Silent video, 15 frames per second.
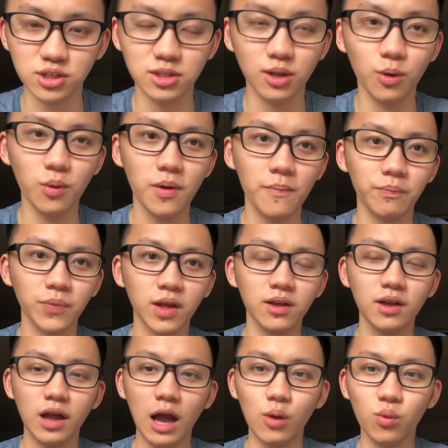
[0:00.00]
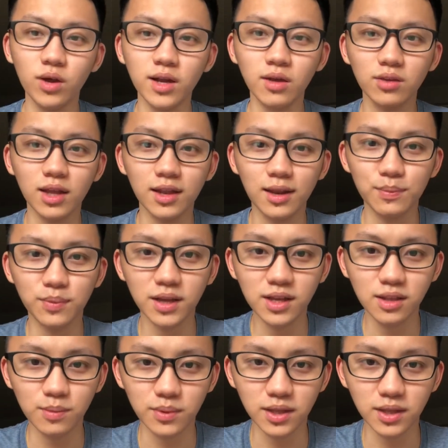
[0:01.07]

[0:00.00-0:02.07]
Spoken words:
So I went out and I played table